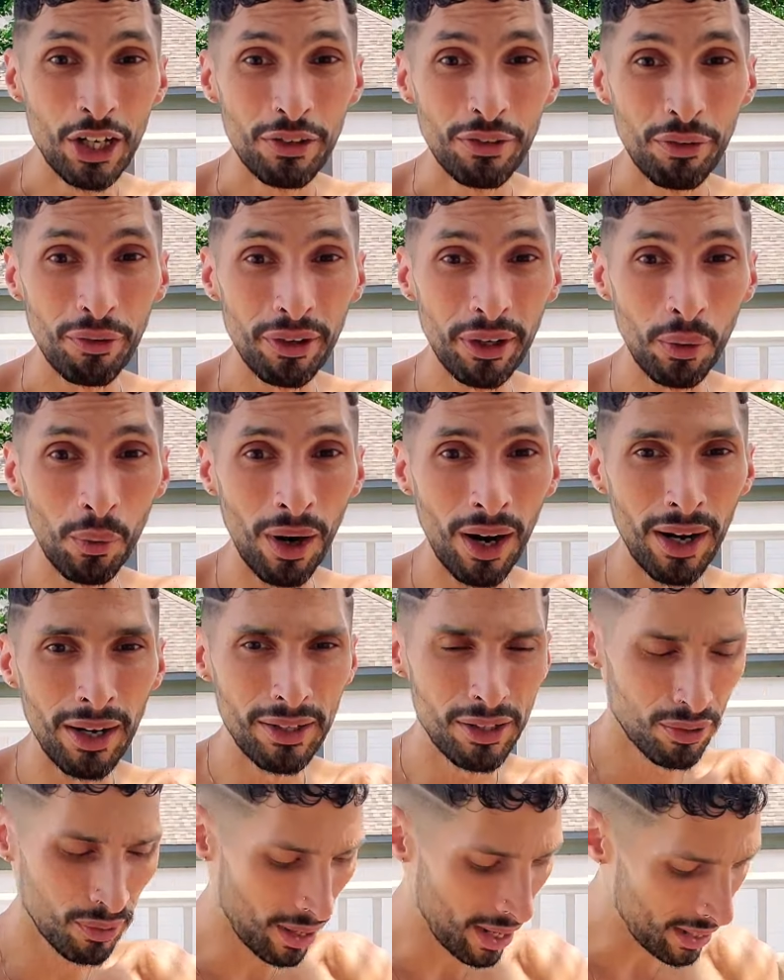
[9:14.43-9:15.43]
Three of
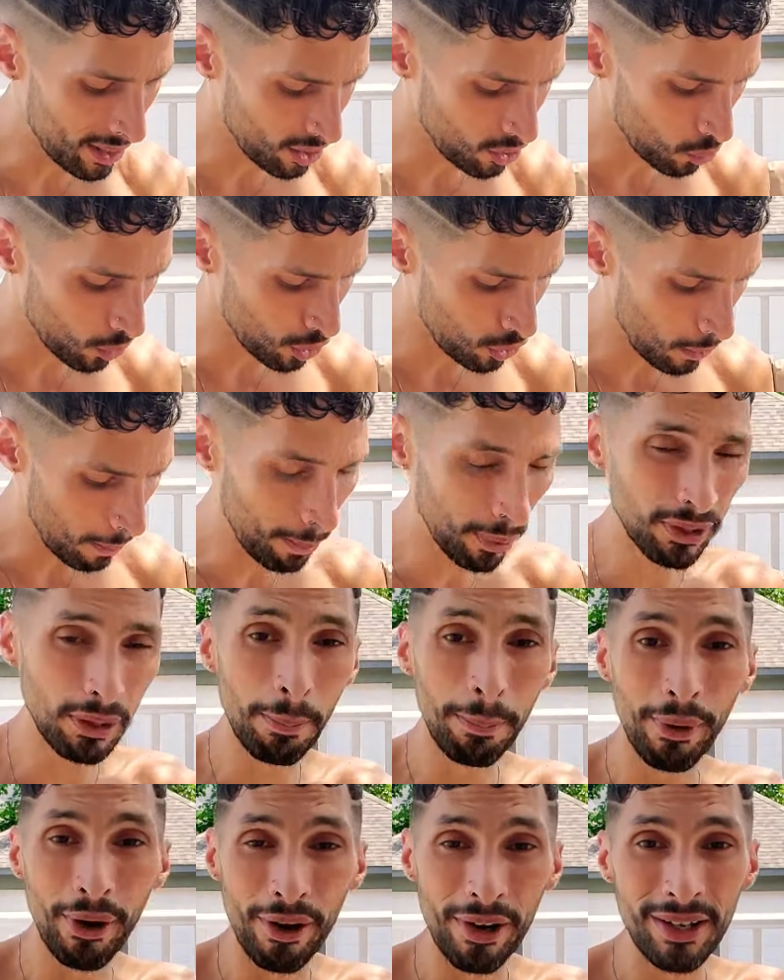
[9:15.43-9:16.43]
Wands, right? Because once you put the
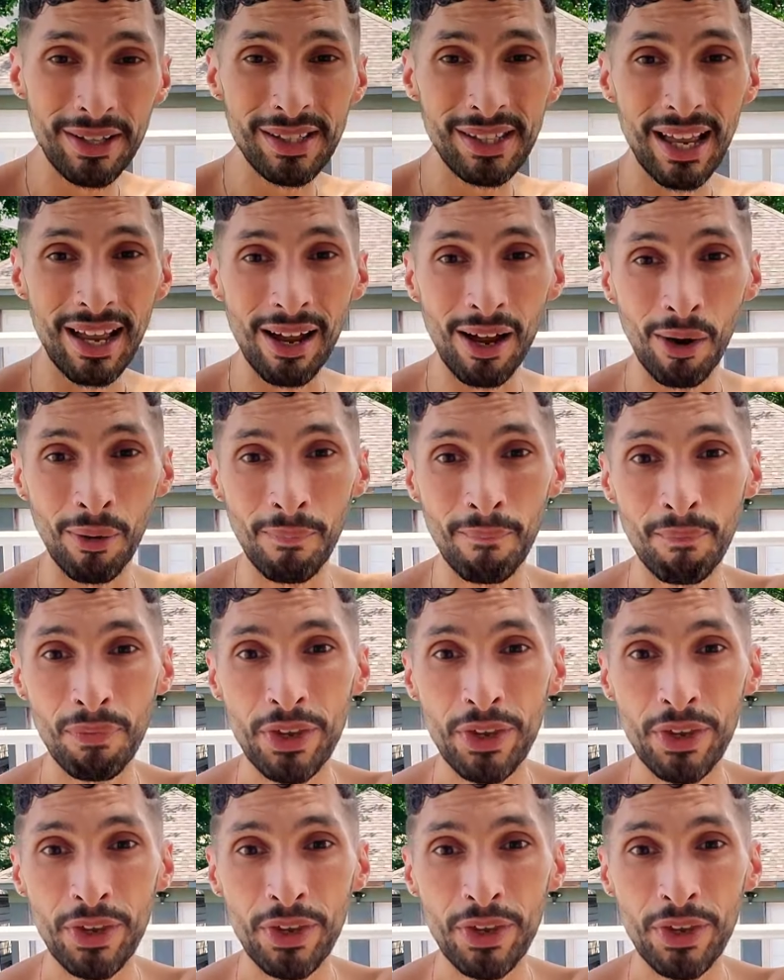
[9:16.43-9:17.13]
burdens down,